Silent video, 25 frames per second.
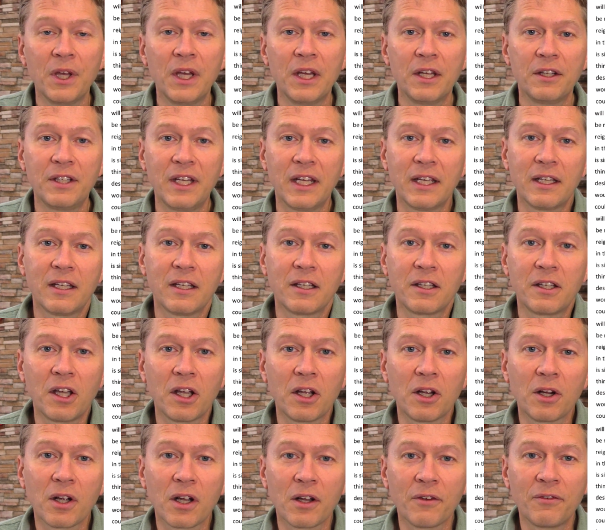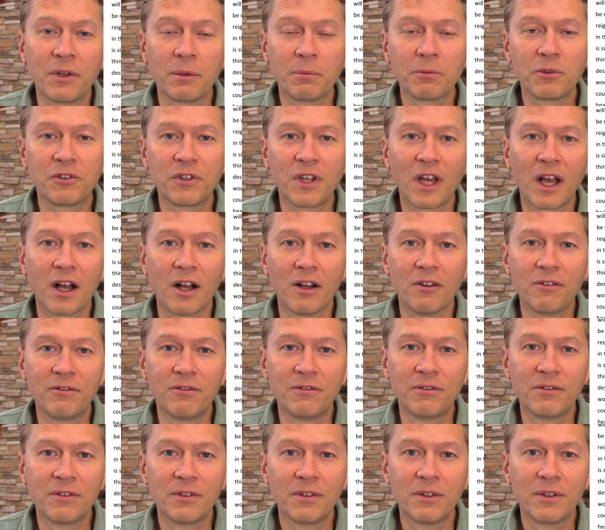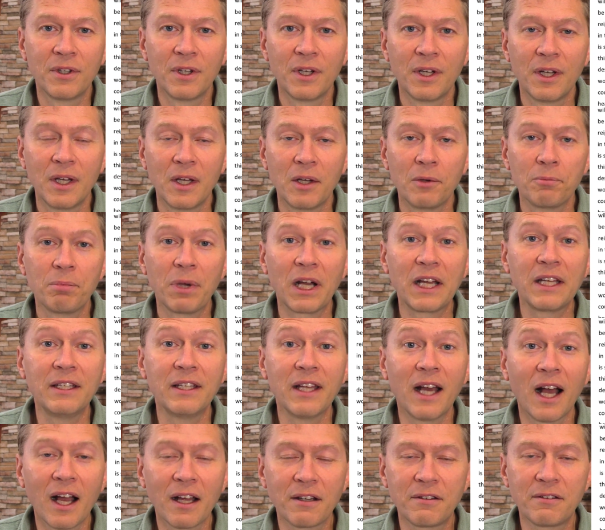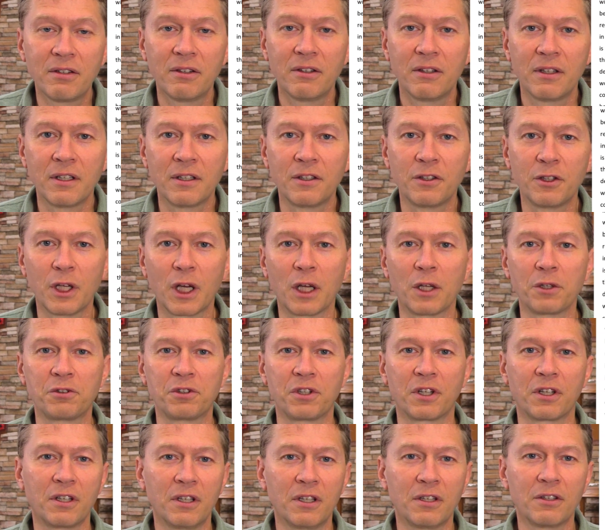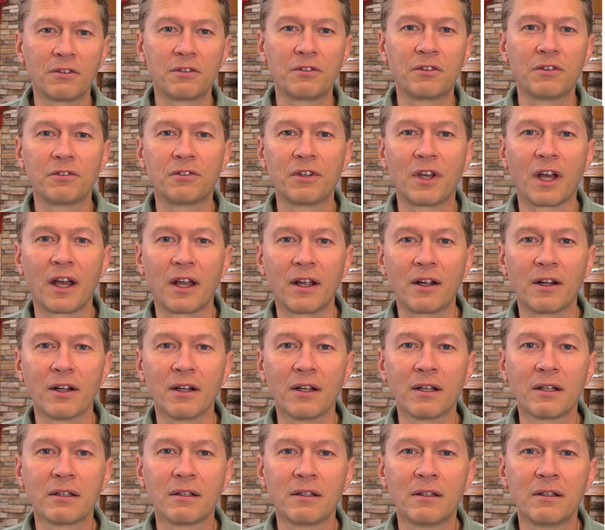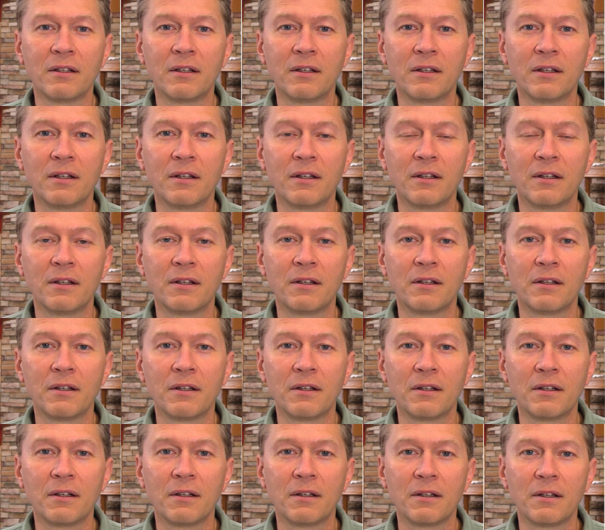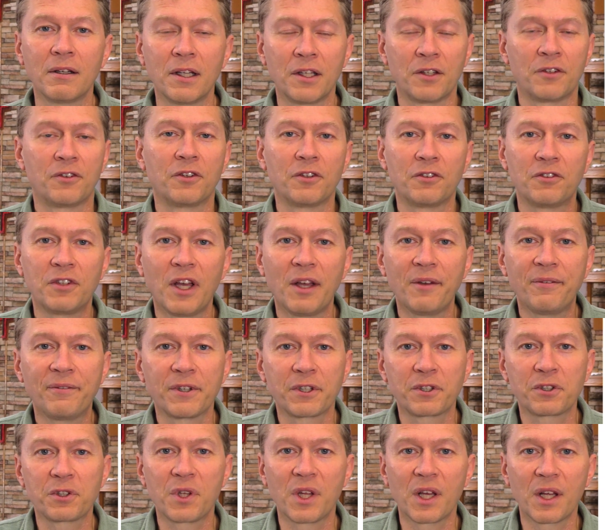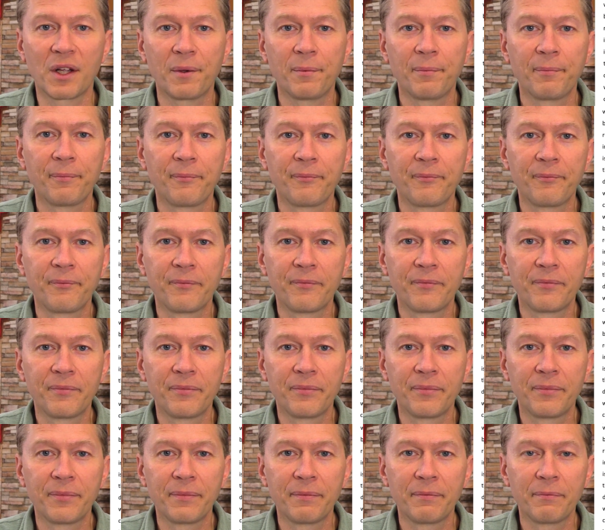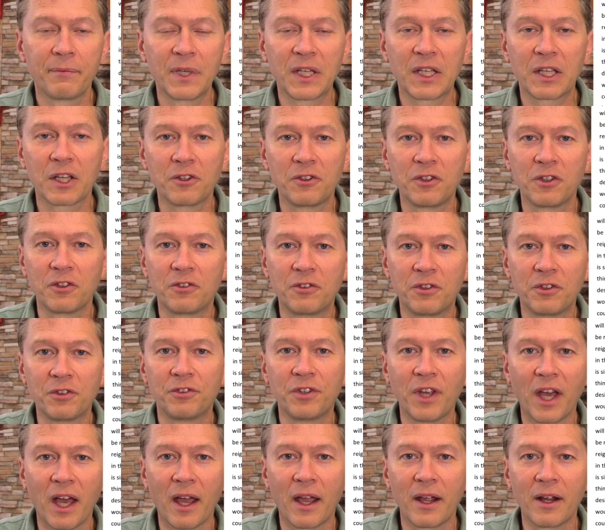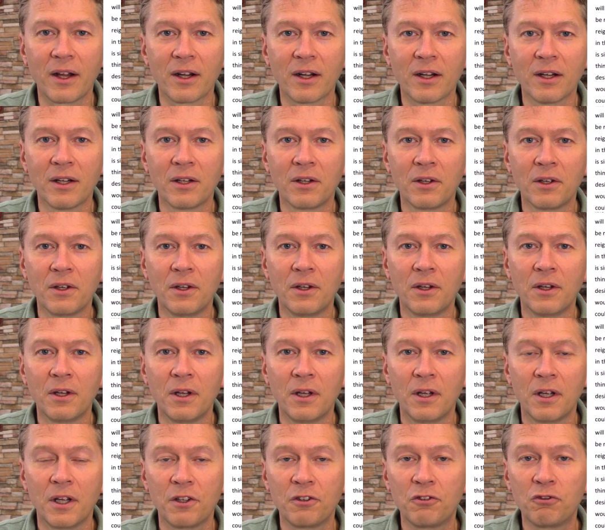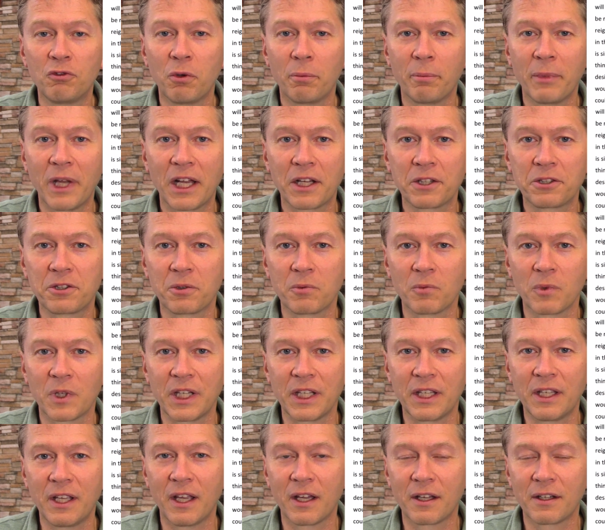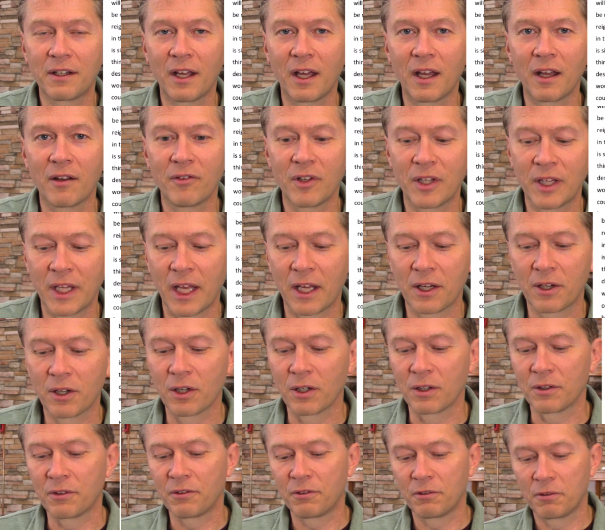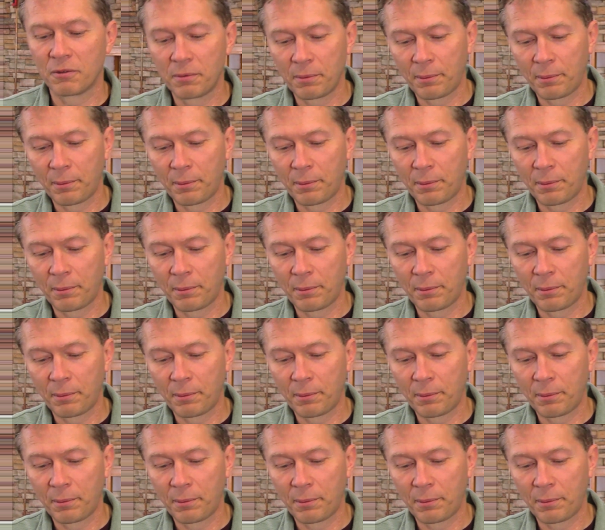taking care of himself by not indulging his desire is the selfish thing, because his desire is to imagine what he can't have, and that hurts.